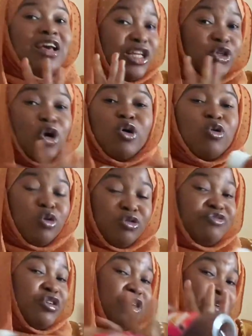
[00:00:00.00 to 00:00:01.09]
is all good
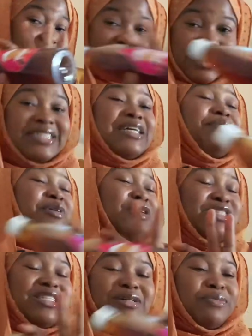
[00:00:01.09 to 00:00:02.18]
for is a
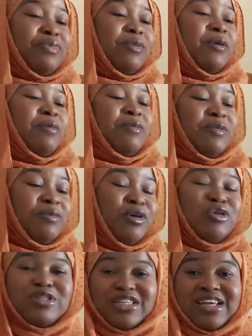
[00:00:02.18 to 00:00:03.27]
multi
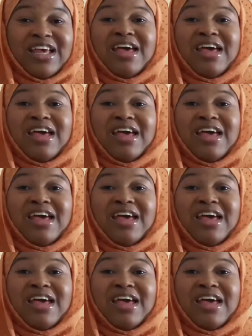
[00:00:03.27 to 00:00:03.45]
multi